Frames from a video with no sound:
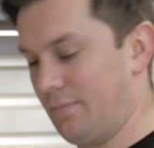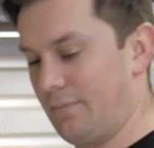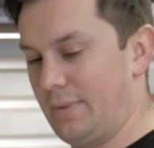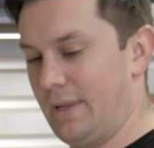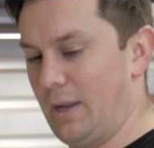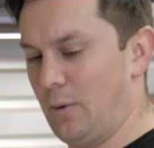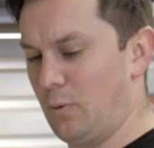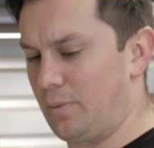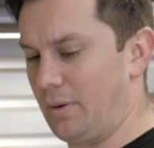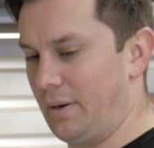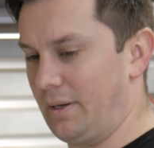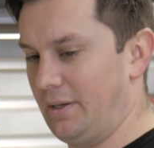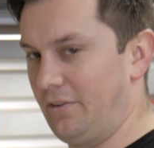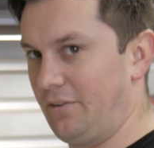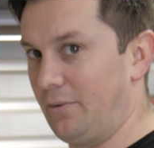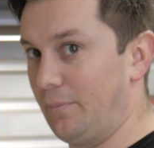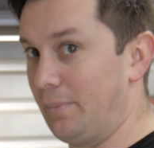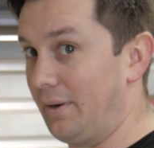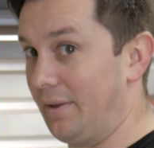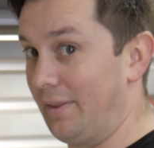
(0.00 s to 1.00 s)
yeah, we'll probably
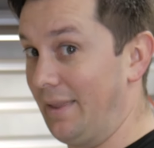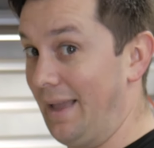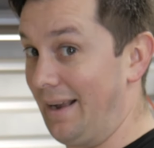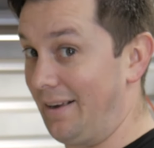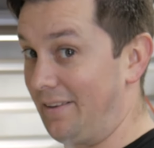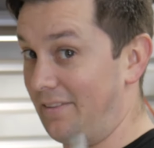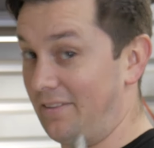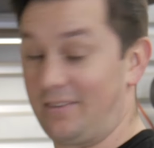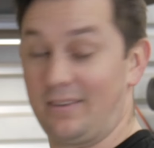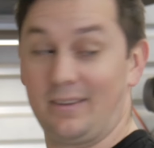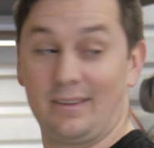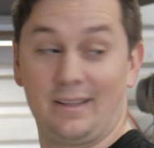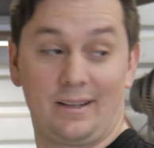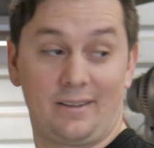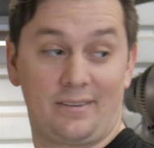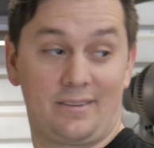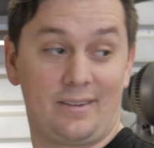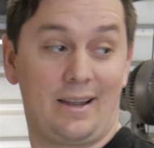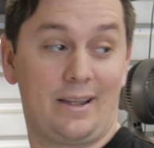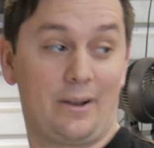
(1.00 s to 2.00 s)
use a bit of that, because this thing, like I
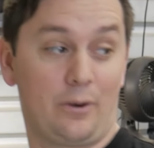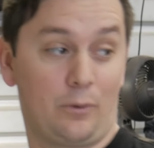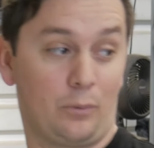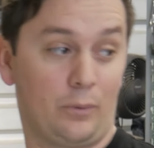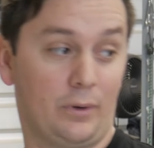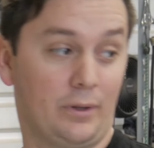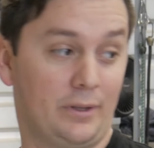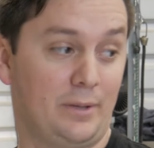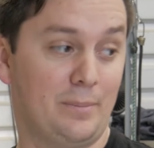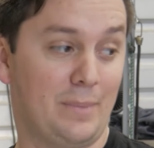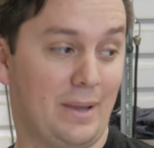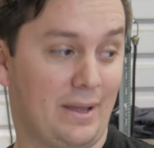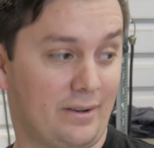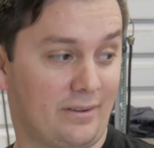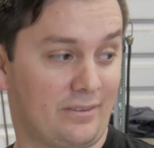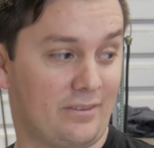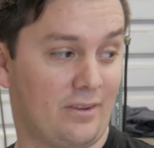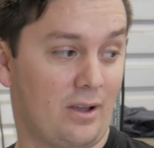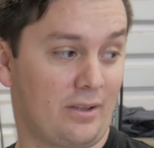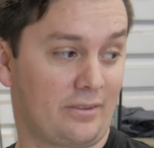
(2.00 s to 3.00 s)
said, had a really bad
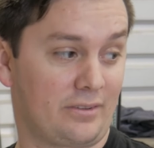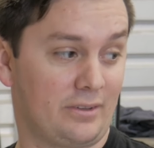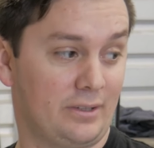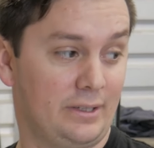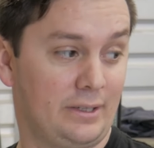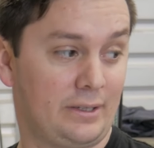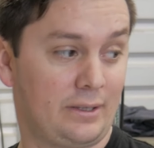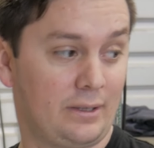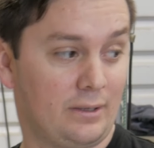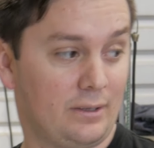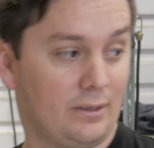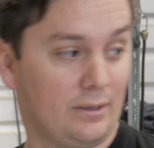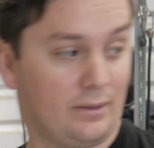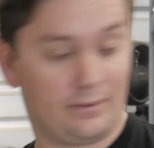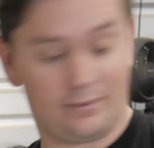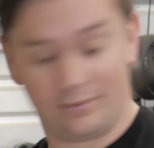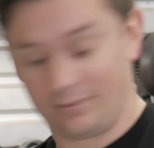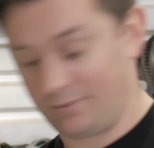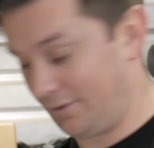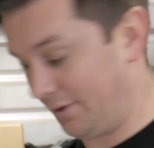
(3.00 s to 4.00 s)
exhaust leak.
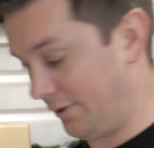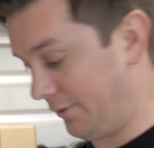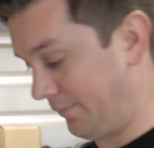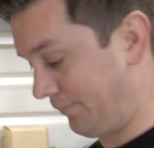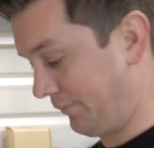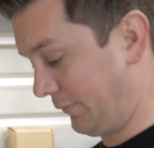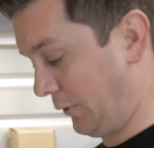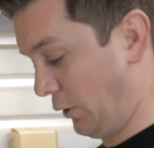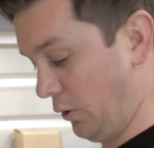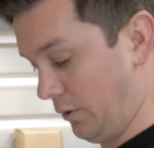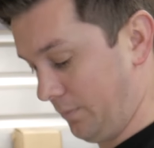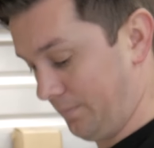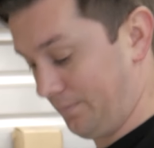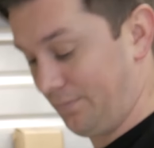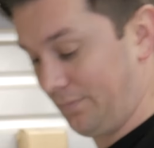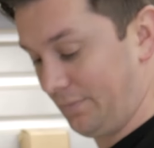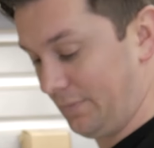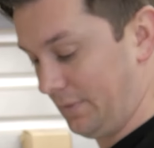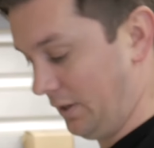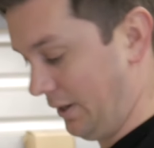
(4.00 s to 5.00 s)
So, cool.
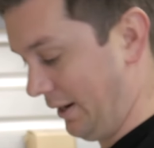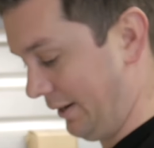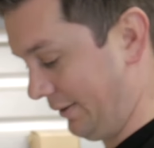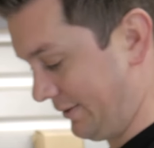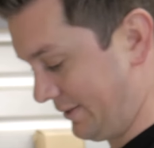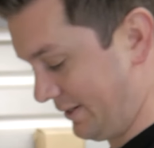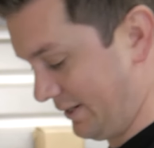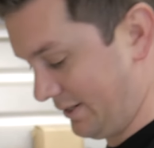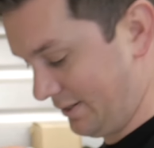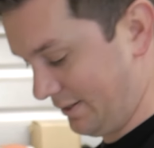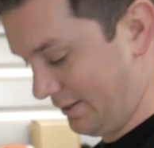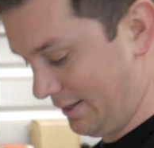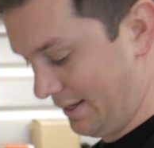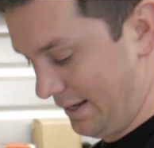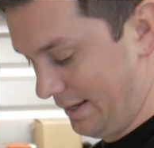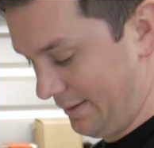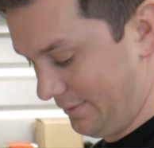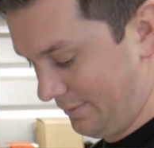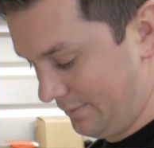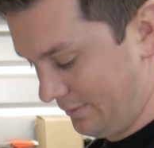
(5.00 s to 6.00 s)
All right, let's get to
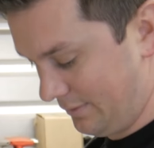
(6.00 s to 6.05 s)
that.